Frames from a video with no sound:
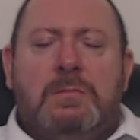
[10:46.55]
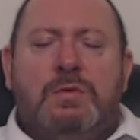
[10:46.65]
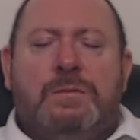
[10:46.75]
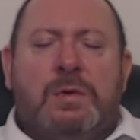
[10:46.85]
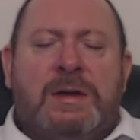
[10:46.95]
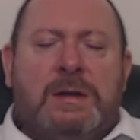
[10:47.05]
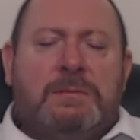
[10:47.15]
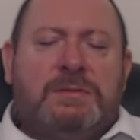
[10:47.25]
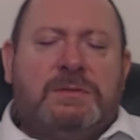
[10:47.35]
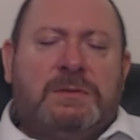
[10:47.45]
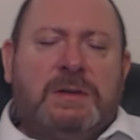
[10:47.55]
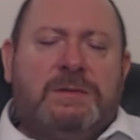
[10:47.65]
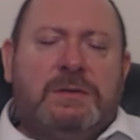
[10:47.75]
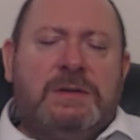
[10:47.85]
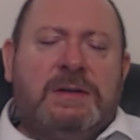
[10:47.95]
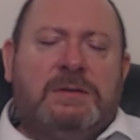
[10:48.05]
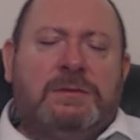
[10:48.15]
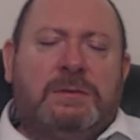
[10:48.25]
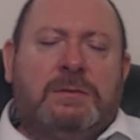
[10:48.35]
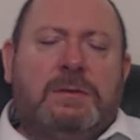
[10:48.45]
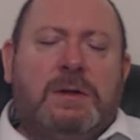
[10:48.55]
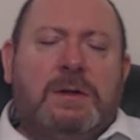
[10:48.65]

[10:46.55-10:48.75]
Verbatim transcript: Move your hips if you need to